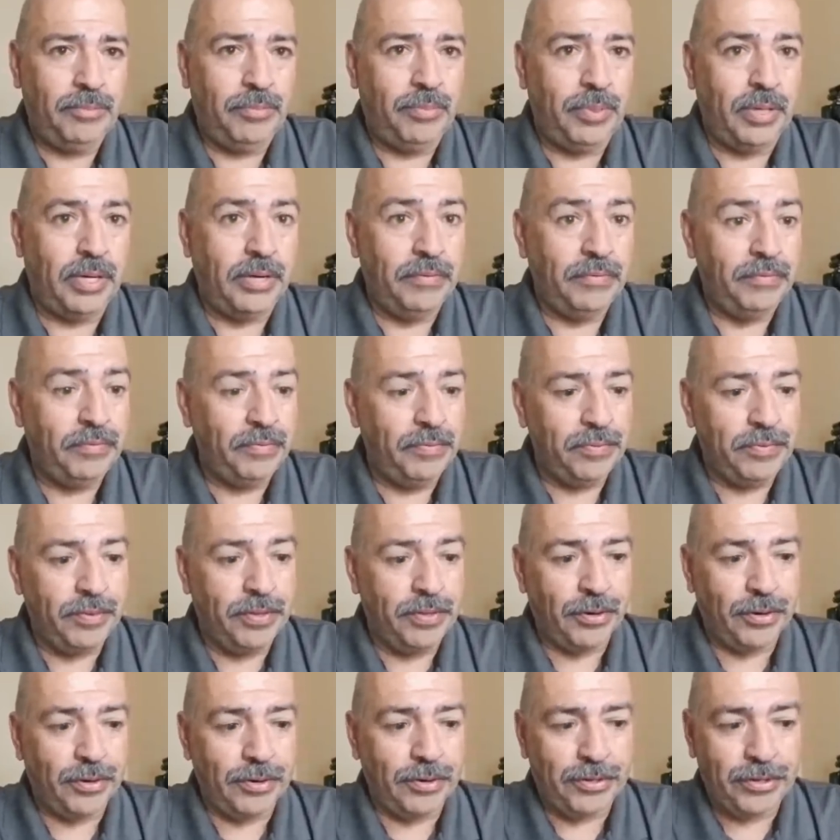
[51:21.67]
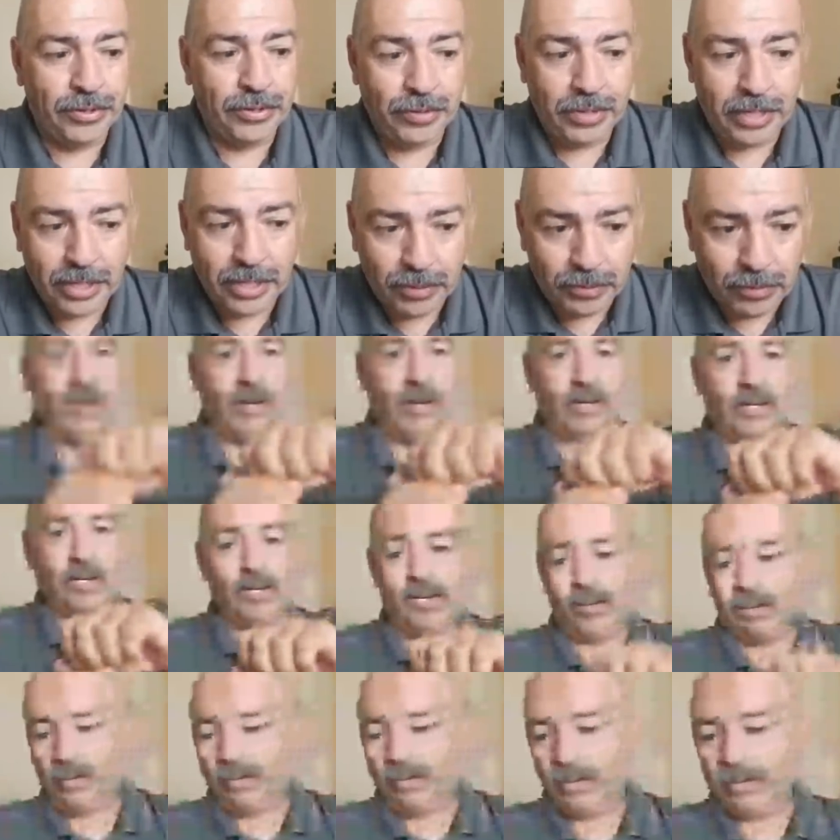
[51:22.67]
But if you're doing it,
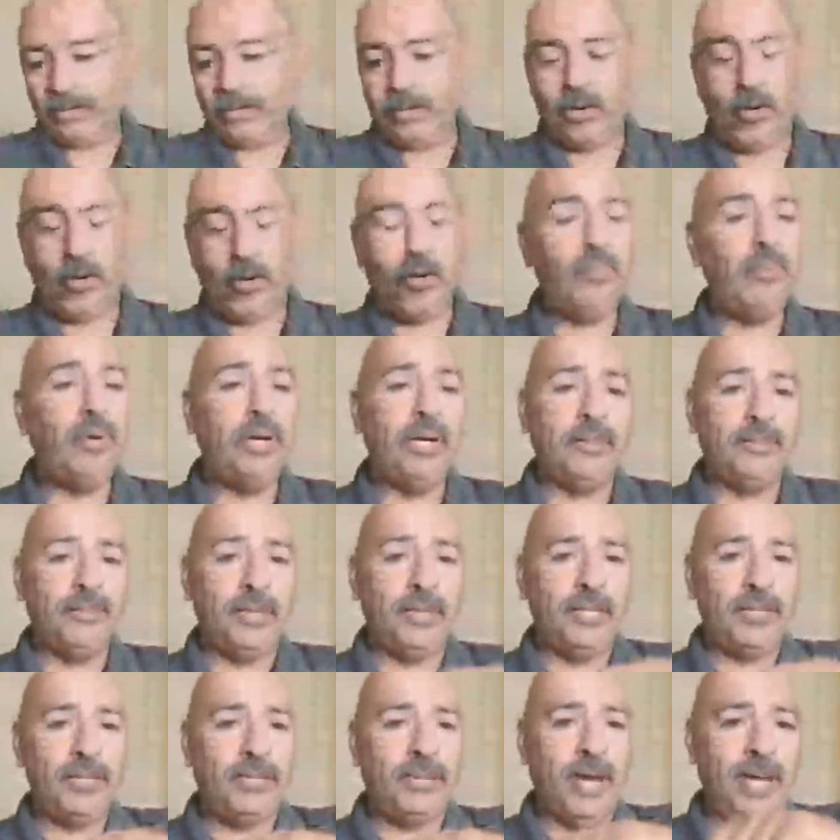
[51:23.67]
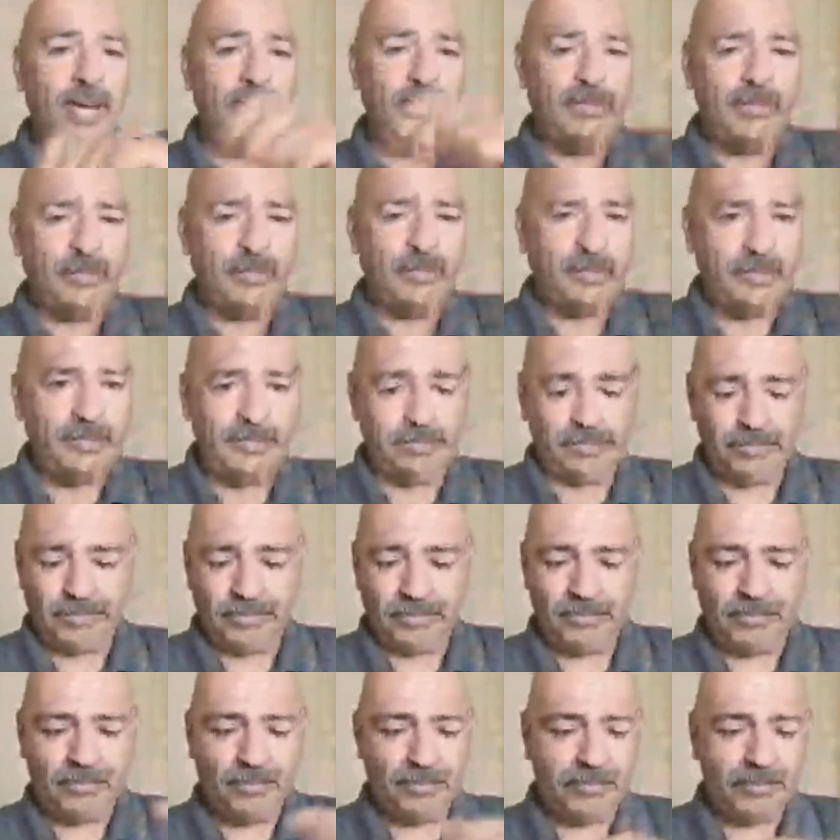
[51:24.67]
they're going to open up this manual.
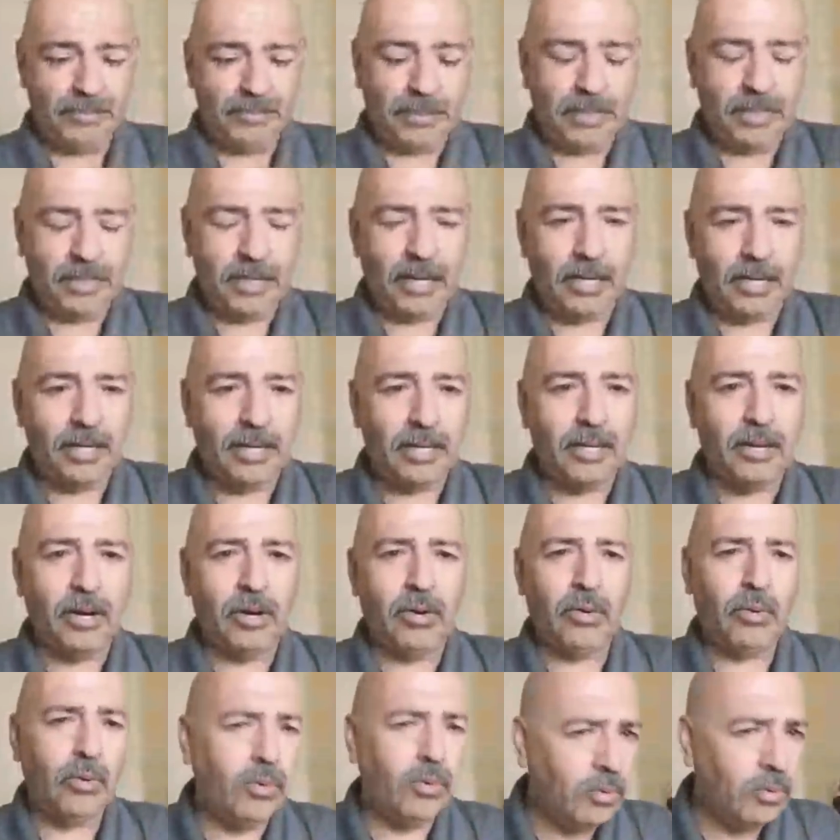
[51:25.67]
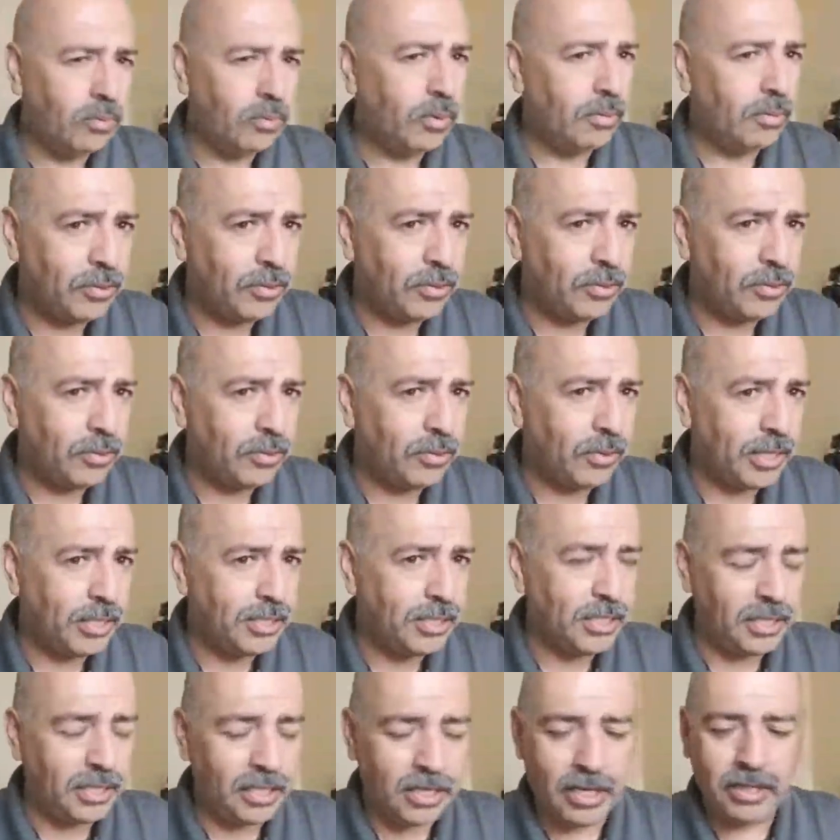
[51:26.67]
They're going to go, what was your question
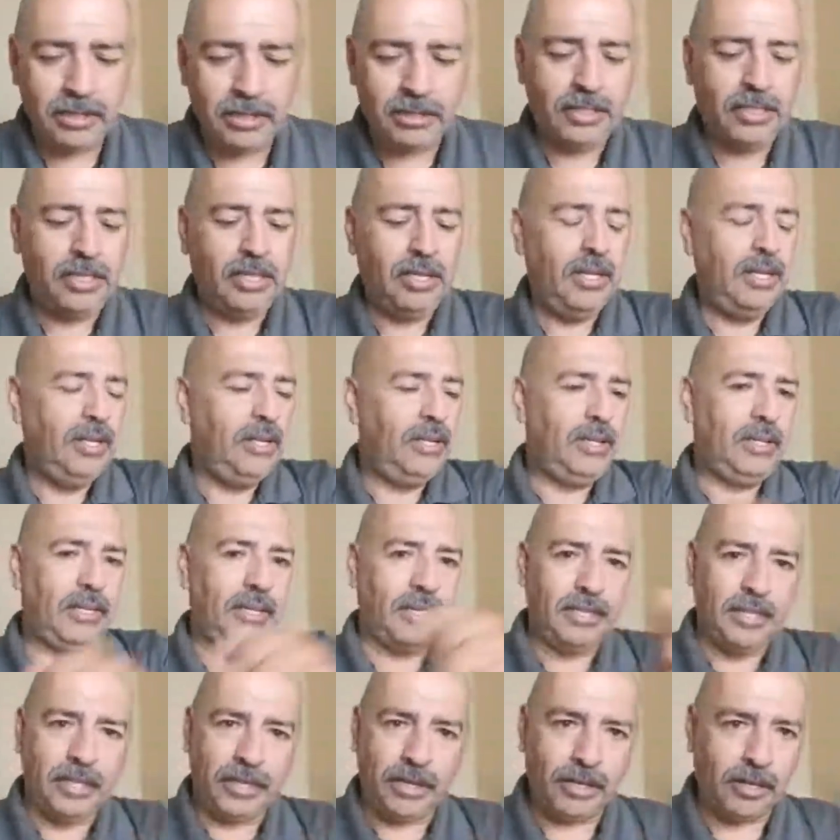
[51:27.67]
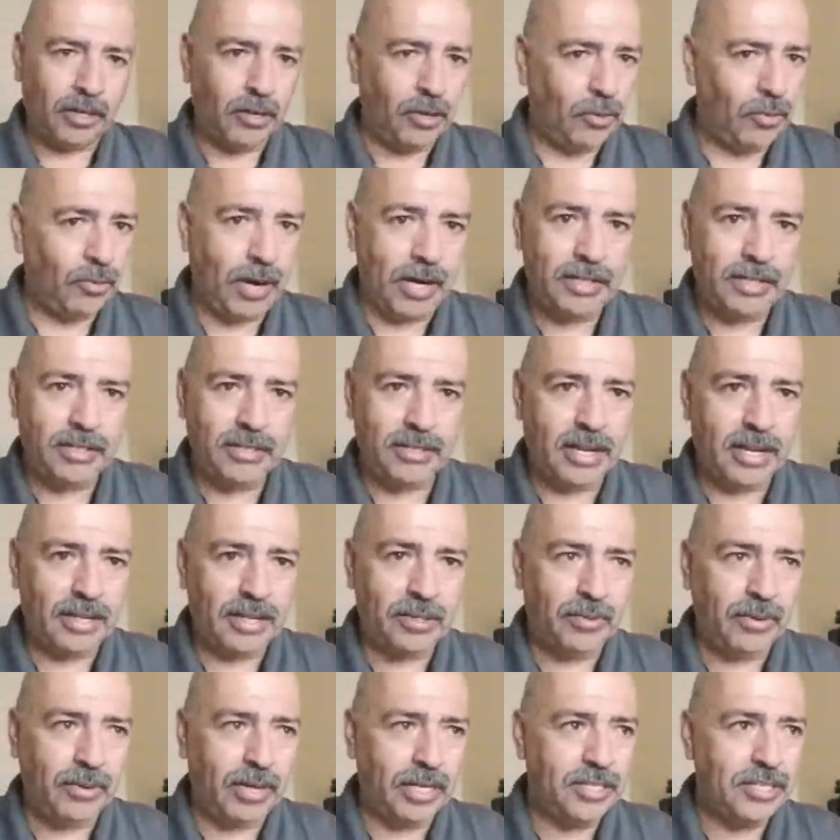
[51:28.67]
again? And they're going to go right to that
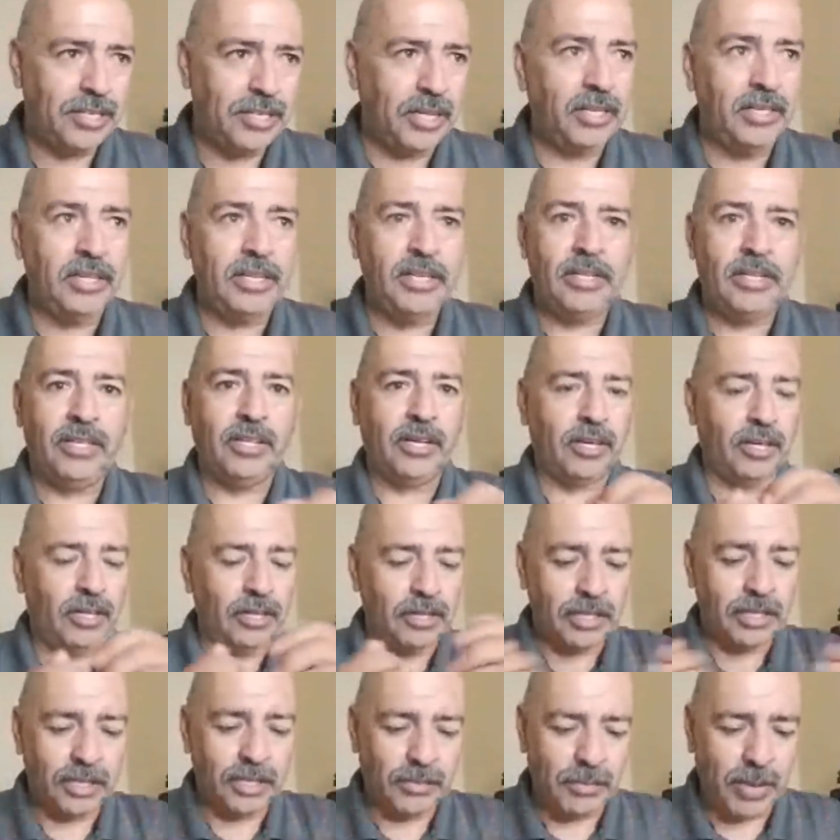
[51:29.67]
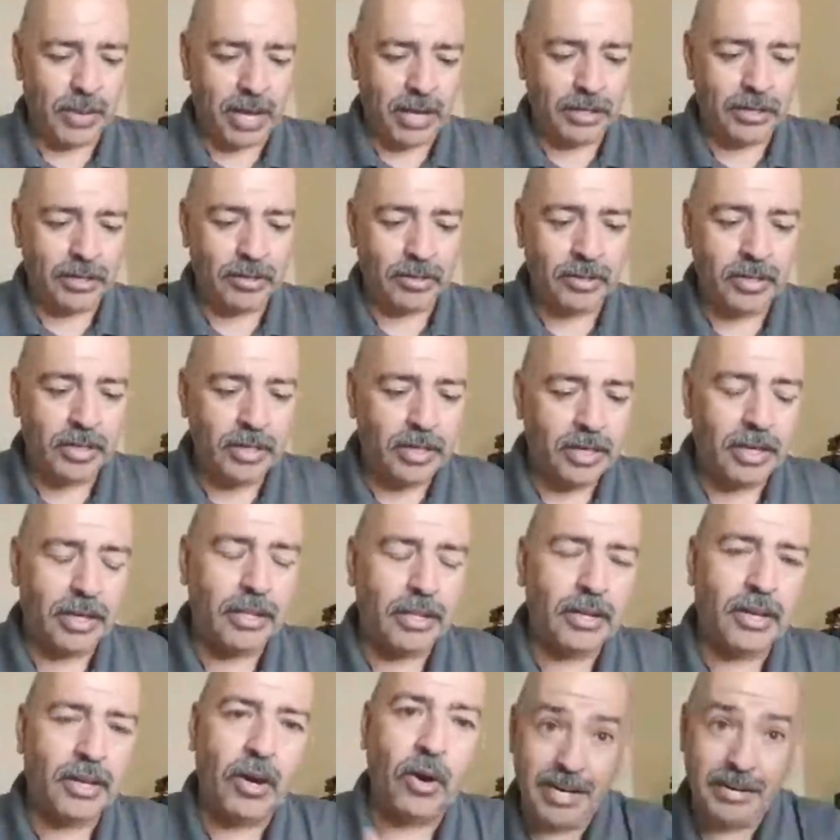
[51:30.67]
question. They're going to look at the manual and they
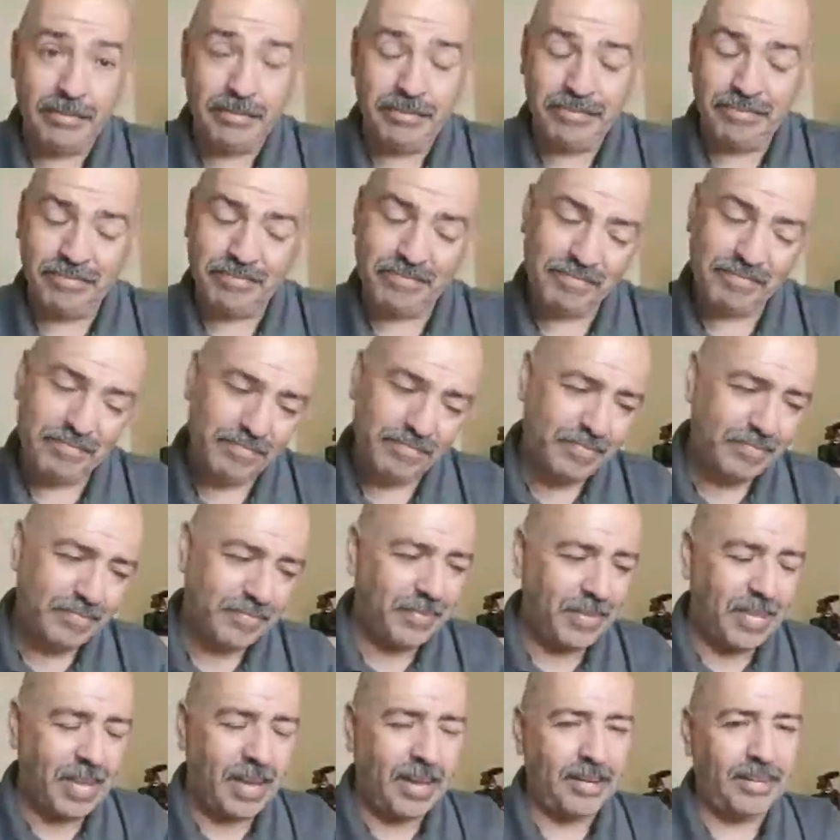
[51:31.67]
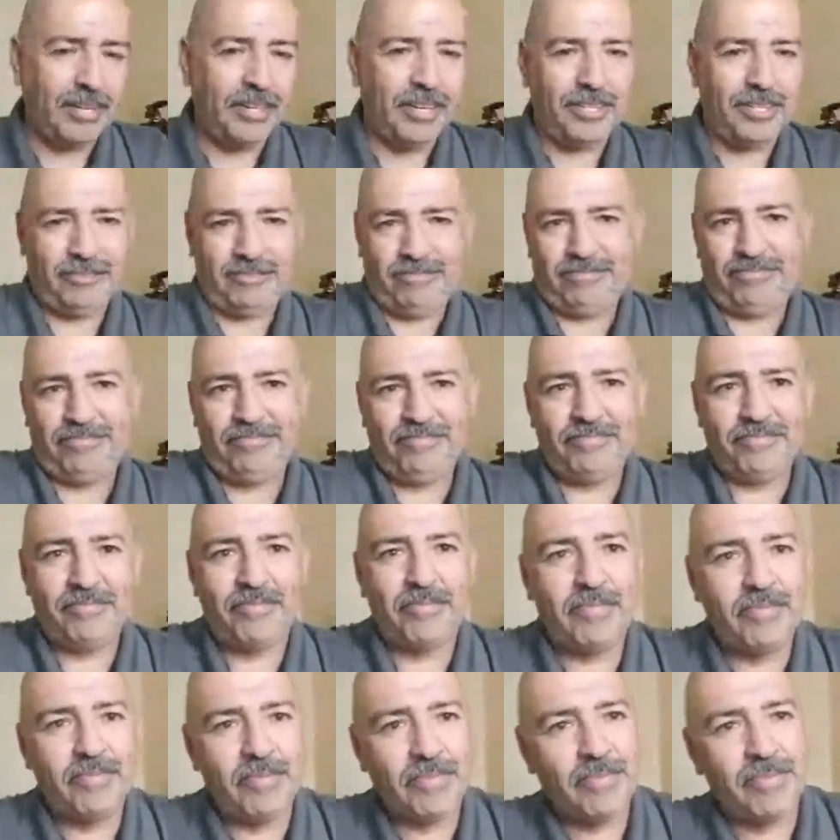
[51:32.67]
go, I don't know.
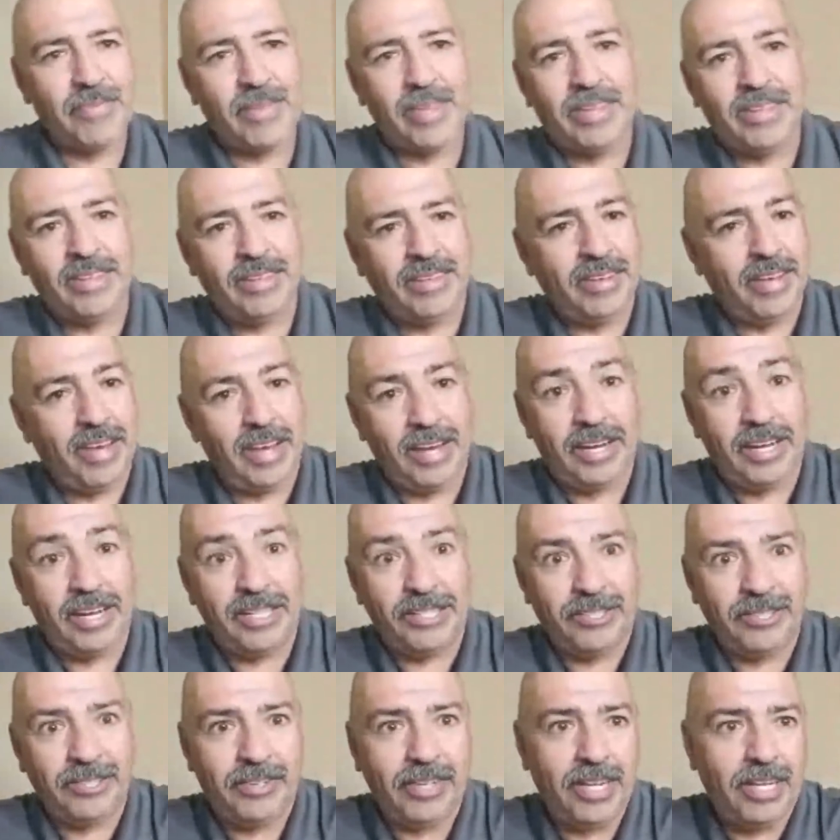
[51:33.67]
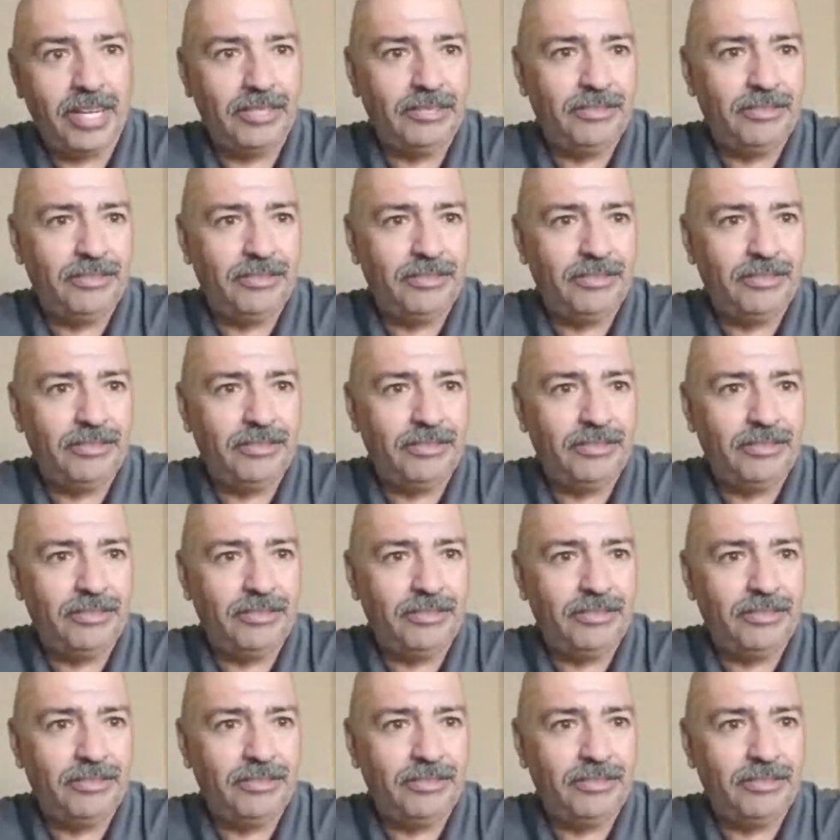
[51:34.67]
Can't answer that.